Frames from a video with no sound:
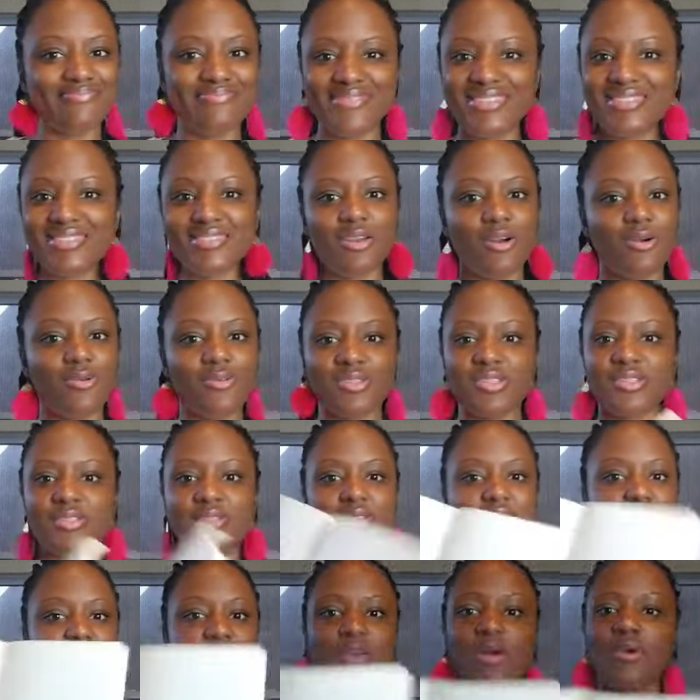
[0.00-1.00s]
this go
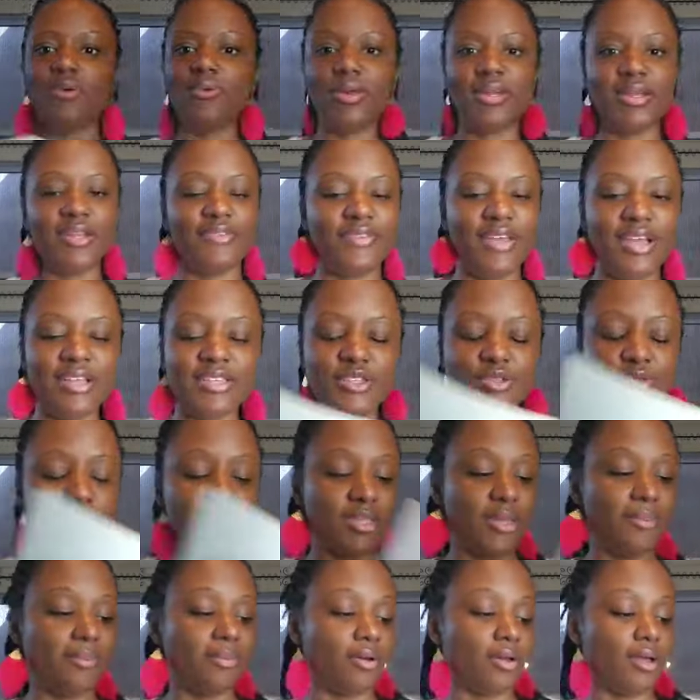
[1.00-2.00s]
this go with it back
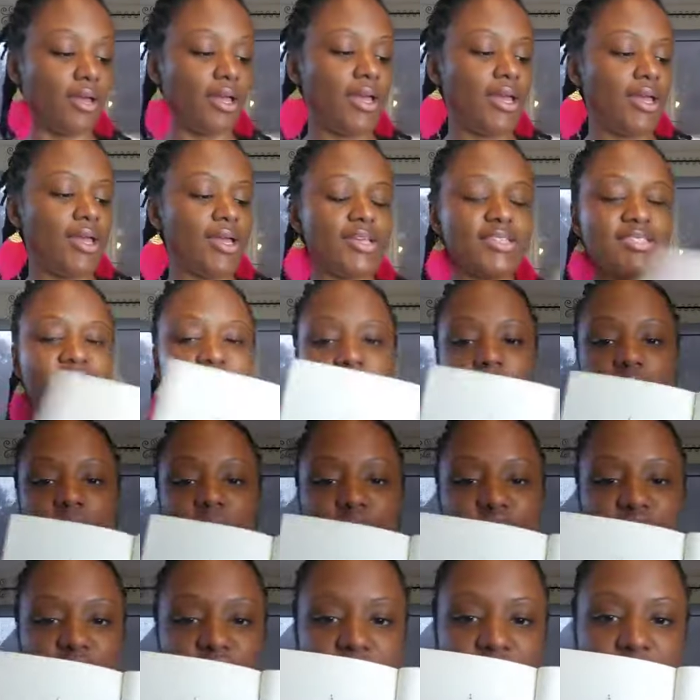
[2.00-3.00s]
Tuesday, but it's called
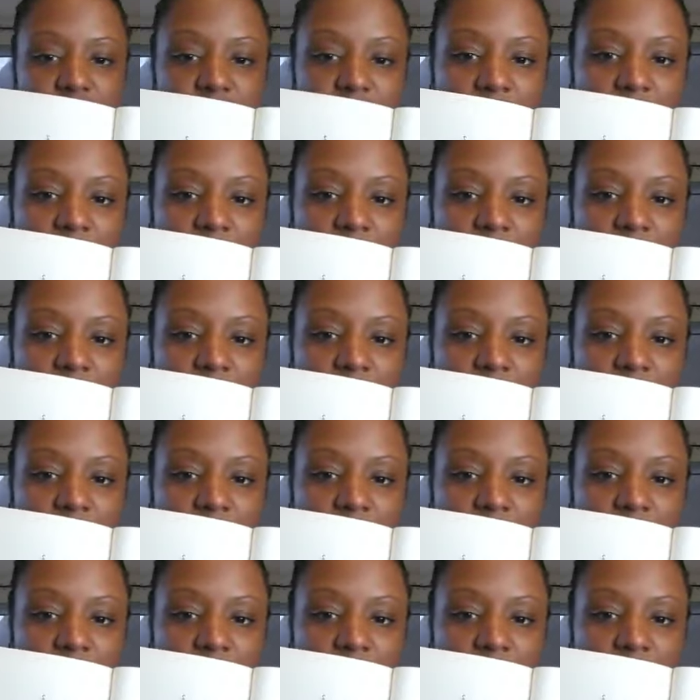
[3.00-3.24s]
rejection